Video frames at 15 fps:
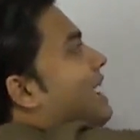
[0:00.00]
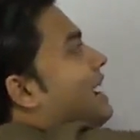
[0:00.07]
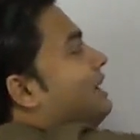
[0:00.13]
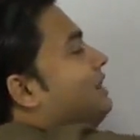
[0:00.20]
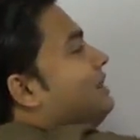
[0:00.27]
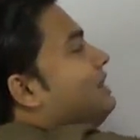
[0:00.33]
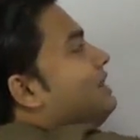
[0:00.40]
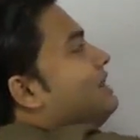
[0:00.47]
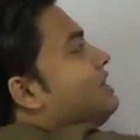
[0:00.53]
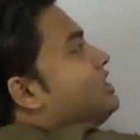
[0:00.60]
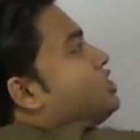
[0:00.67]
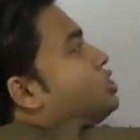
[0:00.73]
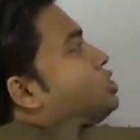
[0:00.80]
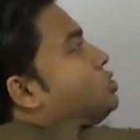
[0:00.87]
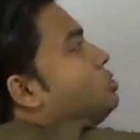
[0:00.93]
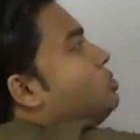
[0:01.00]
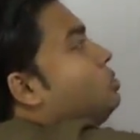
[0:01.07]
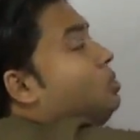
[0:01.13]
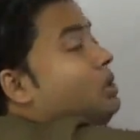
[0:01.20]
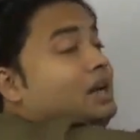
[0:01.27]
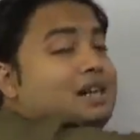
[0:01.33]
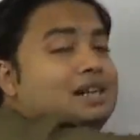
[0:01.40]
that these
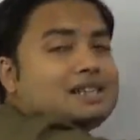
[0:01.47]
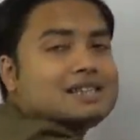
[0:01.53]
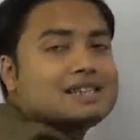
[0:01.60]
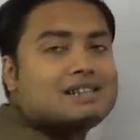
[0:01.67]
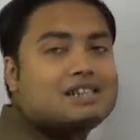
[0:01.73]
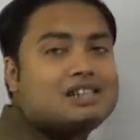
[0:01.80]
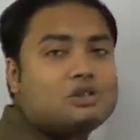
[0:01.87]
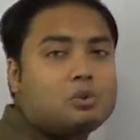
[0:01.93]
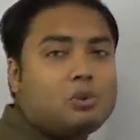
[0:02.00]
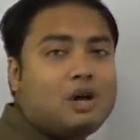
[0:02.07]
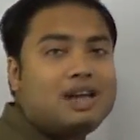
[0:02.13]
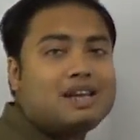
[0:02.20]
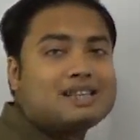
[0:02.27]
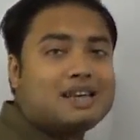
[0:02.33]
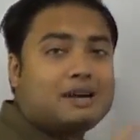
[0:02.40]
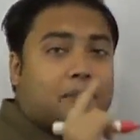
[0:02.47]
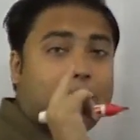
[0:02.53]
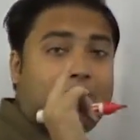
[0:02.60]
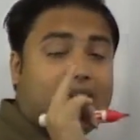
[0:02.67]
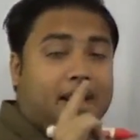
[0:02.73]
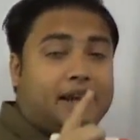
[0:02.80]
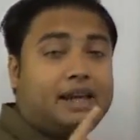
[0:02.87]
two incident rays are
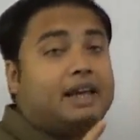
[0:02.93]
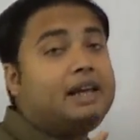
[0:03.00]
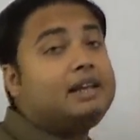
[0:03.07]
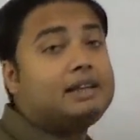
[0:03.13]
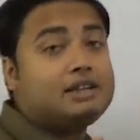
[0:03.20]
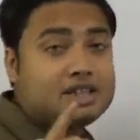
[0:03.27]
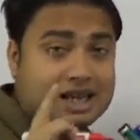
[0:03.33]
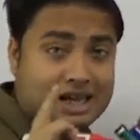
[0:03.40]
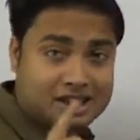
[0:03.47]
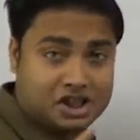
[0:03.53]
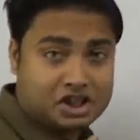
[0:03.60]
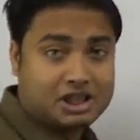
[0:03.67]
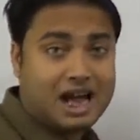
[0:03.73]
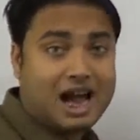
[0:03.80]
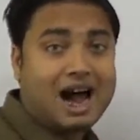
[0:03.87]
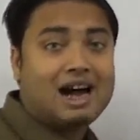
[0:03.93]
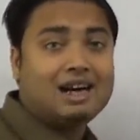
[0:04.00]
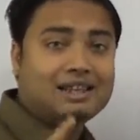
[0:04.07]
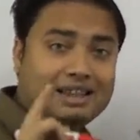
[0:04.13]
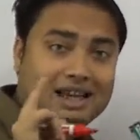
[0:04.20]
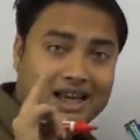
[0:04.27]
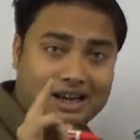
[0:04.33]
making such
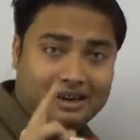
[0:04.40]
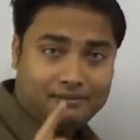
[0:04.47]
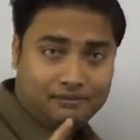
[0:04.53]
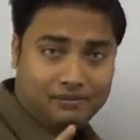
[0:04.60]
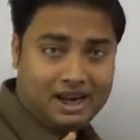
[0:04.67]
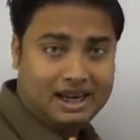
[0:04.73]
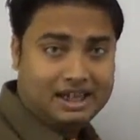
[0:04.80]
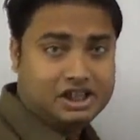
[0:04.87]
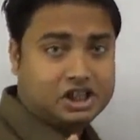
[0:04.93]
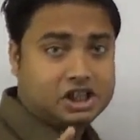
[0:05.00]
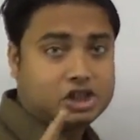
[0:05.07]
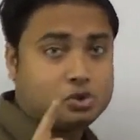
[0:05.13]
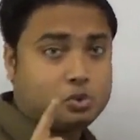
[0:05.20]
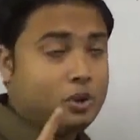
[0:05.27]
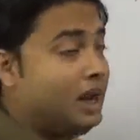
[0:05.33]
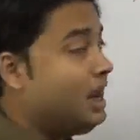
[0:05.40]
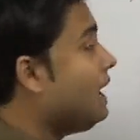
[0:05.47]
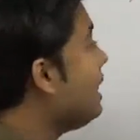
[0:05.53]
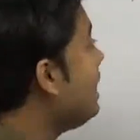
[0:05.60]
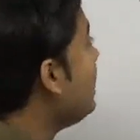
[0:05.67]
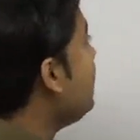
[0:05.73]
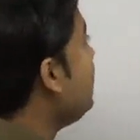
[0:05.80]
that the reflected
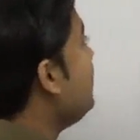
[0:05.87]
ray